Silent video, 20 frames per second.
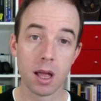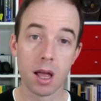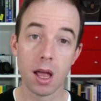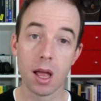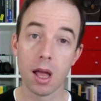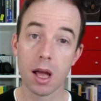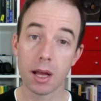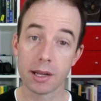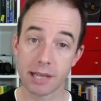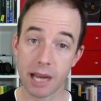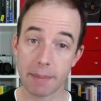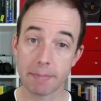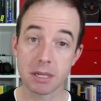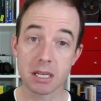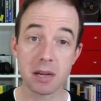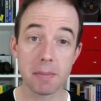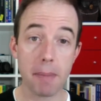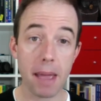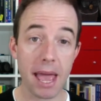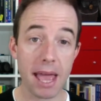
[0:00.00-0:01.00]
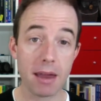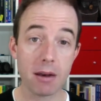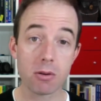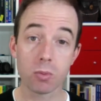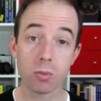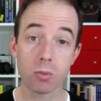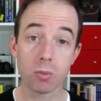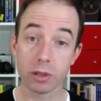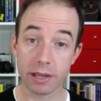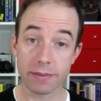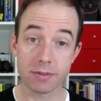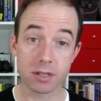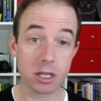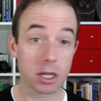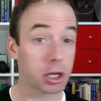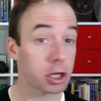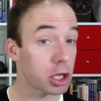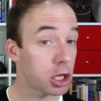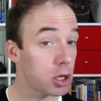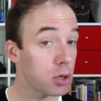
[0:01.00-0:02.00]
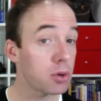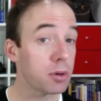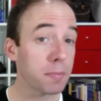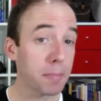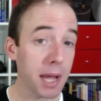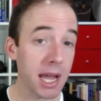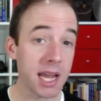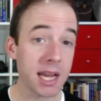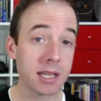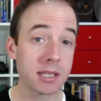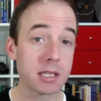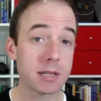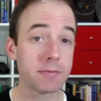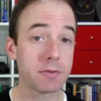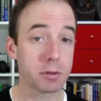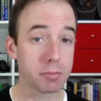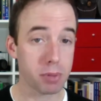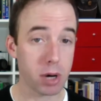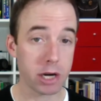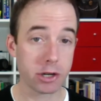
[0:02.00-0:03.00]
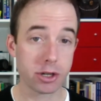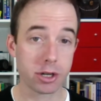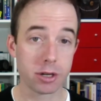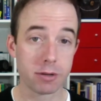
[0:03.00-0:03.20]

Adopting a pet relieves the acute pains of depression.